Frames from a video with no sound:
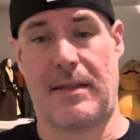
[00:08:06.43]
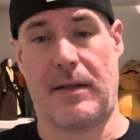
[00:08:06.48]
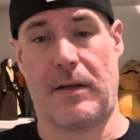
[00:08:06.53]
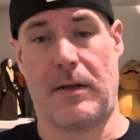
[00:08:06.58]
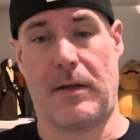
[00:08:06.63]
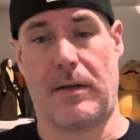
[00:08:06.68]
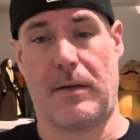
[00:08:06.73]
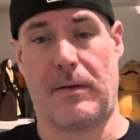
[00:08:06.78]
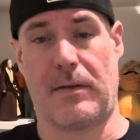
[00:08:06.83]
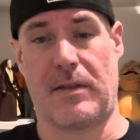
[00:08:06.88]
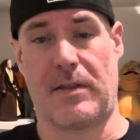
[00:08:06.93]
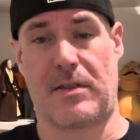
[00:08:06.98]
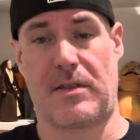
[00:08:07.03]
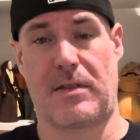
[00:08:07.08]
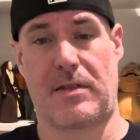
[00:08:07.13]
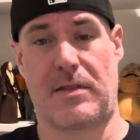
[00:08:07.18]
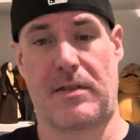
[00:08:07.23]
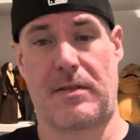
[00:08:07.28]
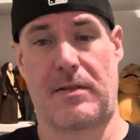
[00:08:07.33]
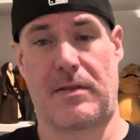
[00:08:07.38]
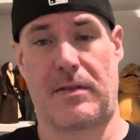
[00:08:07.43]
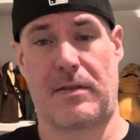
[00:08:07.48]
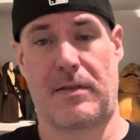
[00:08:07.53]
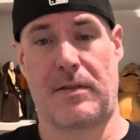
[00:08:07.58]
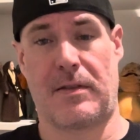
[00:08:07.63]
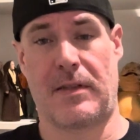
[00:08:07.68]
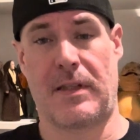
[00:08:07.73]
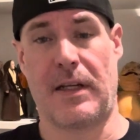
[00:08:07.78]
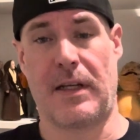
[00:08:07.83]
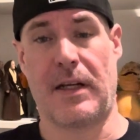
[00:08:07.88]
the
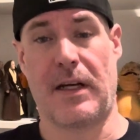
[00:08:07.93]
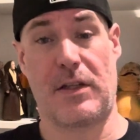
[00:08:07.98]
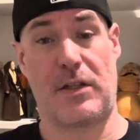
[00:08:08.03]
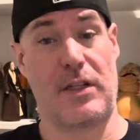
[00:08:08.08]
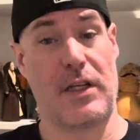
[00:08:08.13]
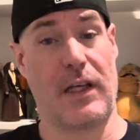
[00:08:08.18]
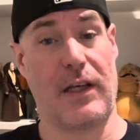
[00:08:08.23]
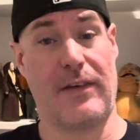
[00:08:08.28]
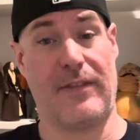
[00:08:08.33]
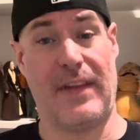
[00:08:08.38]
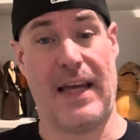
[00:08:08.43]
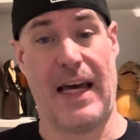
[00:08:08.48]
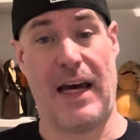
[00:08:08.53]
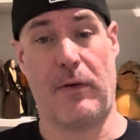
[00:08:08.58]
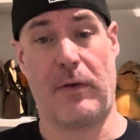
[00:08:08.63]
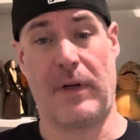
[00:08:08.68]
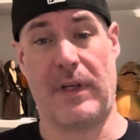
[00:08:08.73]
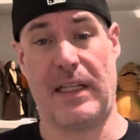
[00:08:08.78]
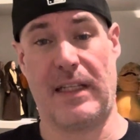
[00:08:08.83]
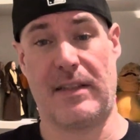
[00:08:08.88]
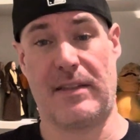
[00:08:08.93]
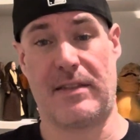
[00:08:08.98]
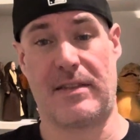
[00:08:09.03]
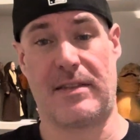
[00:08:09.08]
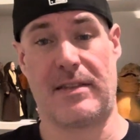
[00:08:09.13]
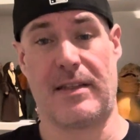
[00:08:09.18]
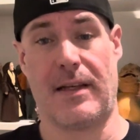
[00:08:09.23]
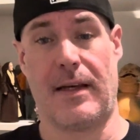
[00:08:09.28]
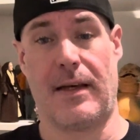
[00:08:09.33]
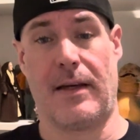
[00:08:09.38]
nutshell of that one
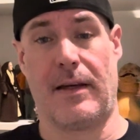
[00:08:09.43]
is,